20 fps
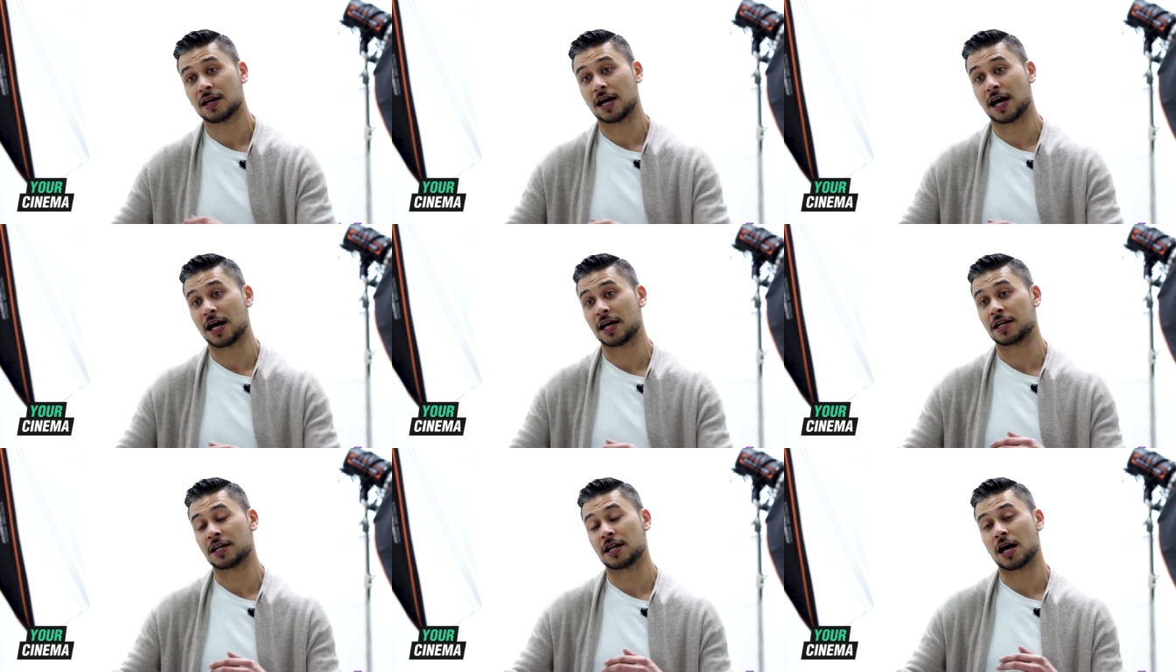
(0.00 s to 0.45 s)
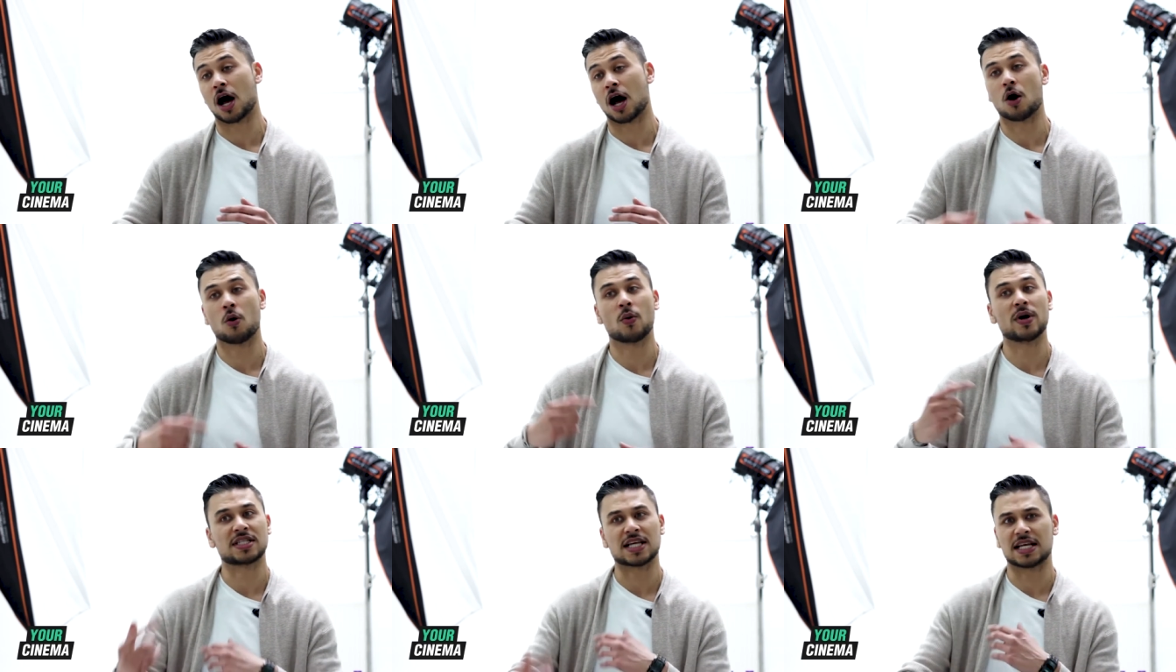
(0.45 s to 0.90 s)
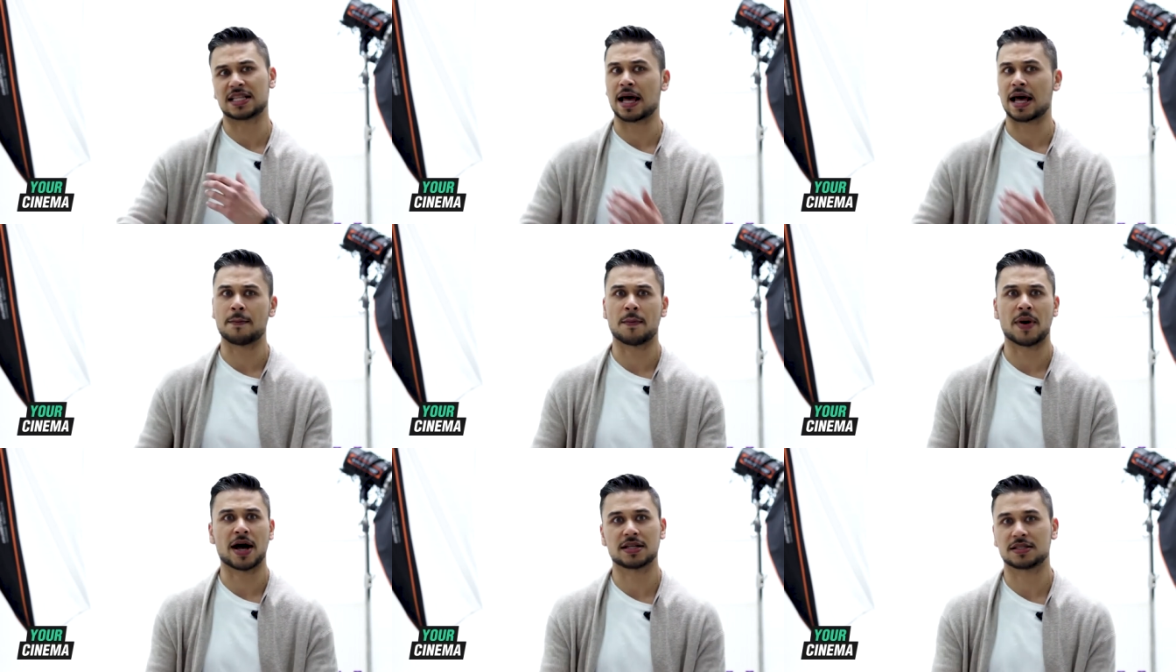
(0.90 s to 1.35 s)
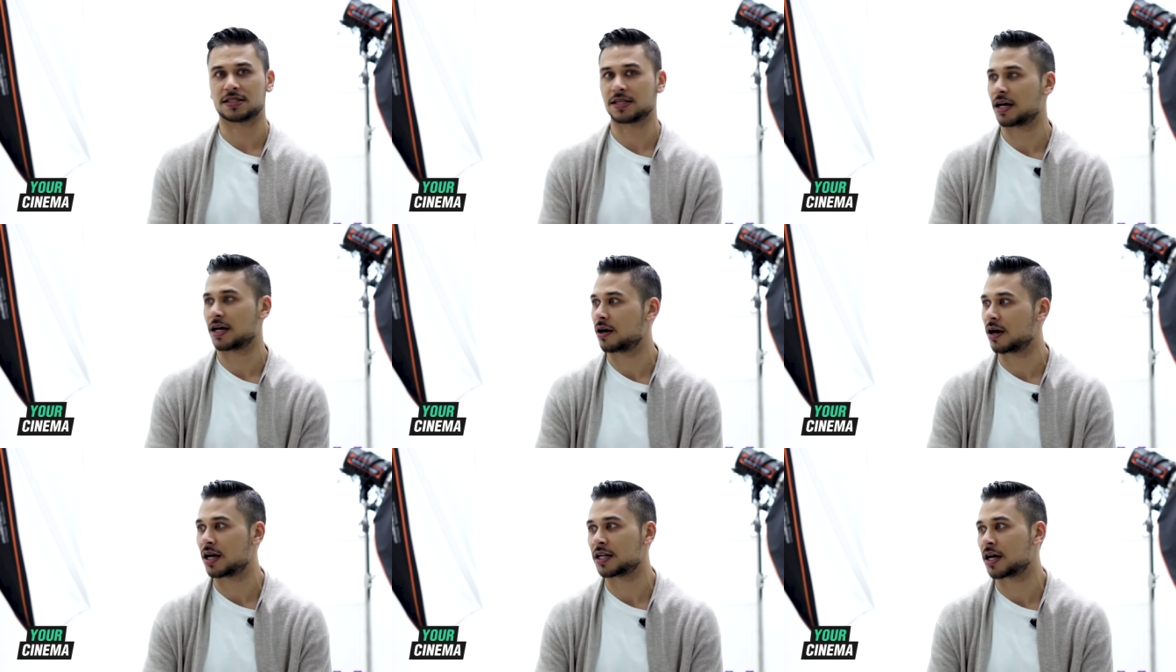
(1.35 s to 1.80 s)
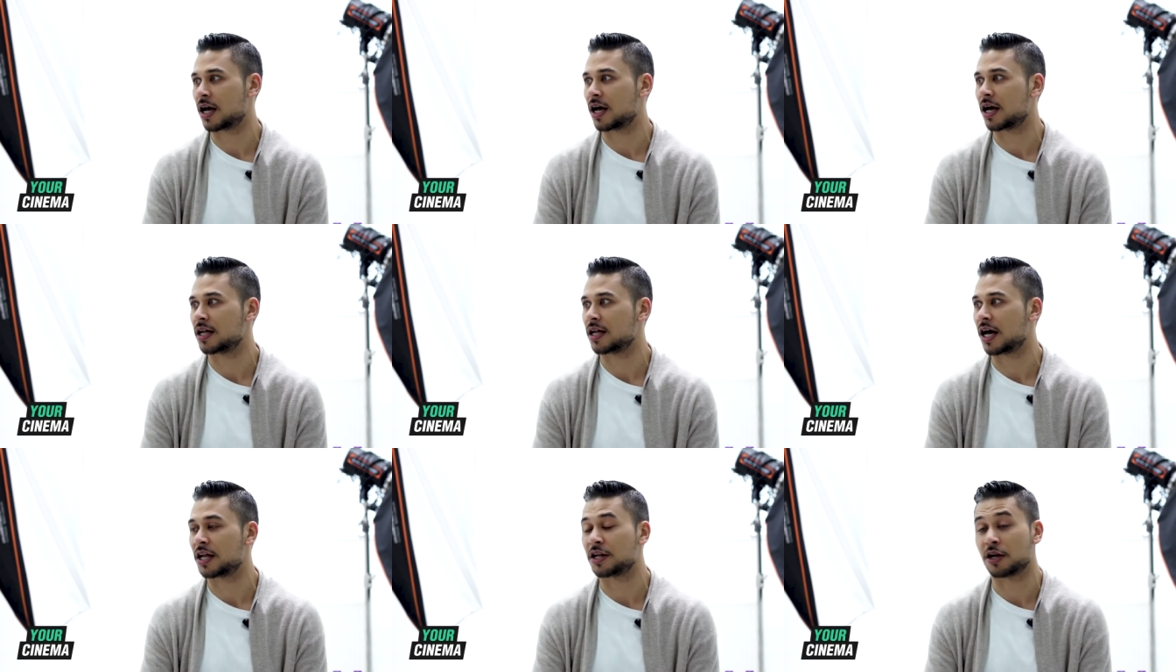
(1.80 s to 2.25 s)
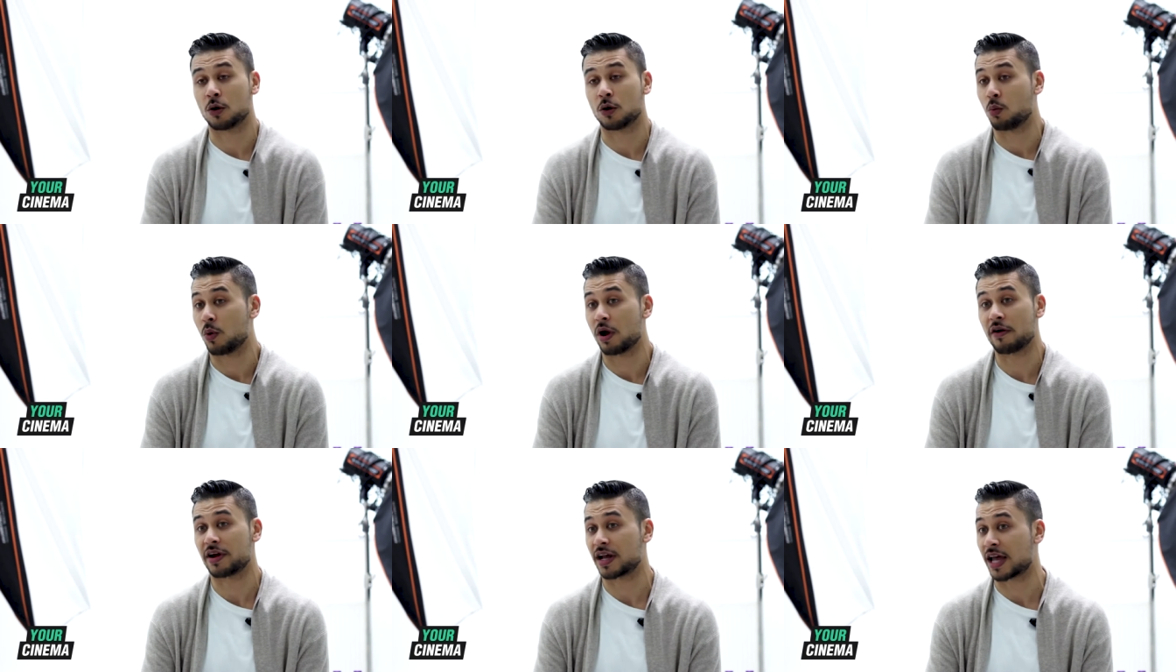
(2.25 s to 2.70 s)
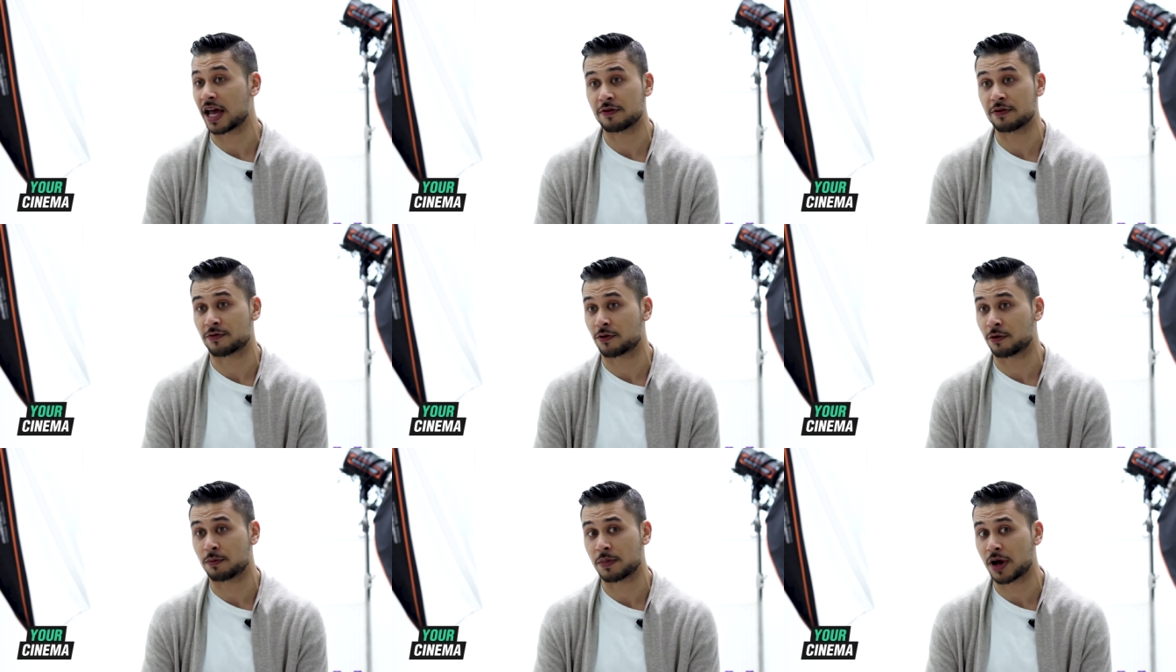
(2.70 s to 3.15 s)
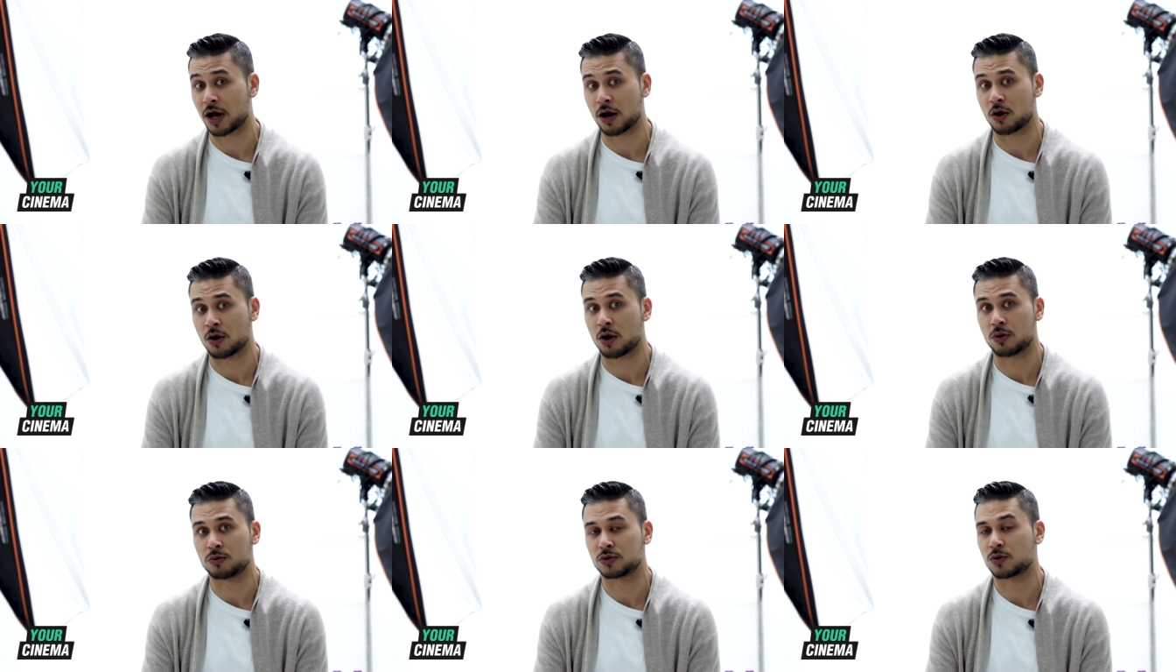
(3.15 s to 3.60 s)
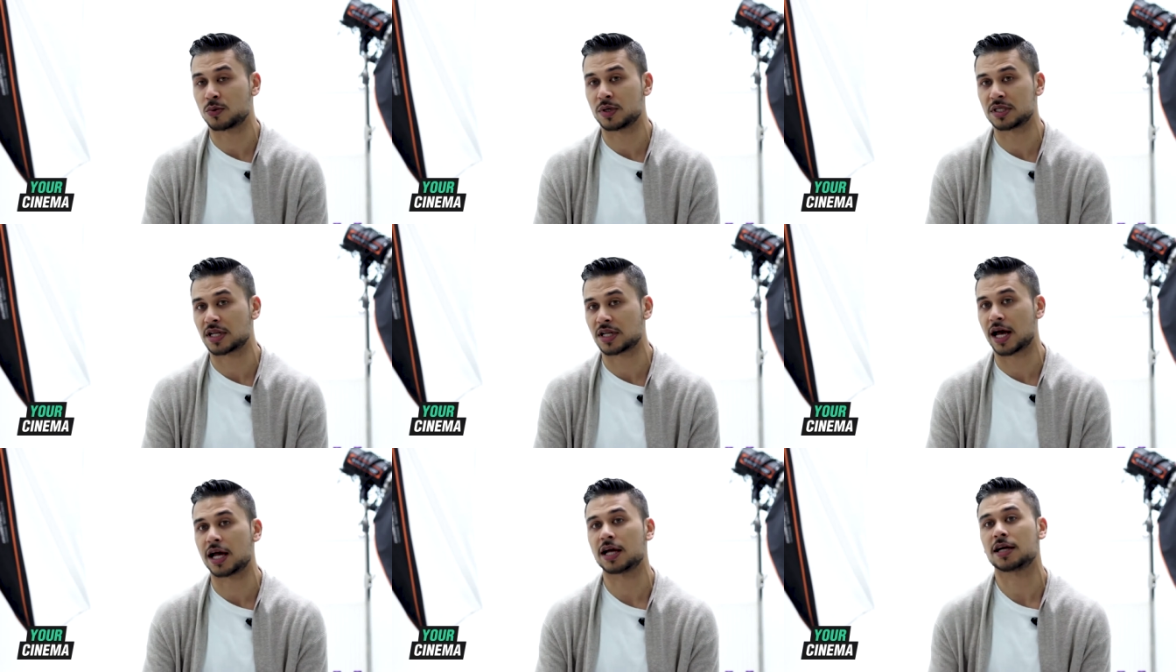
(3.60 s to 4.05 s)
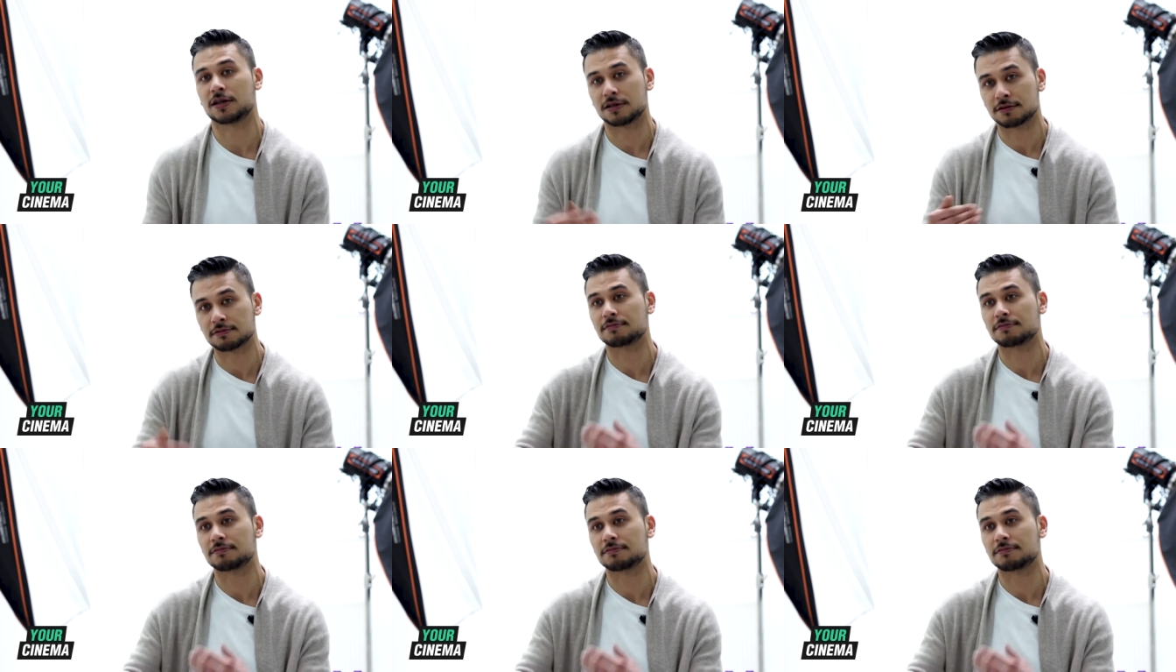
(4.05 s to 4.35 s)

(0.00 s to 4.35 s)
And I always had that mindset. I, I, I don't know where it came from, but I, I was always like,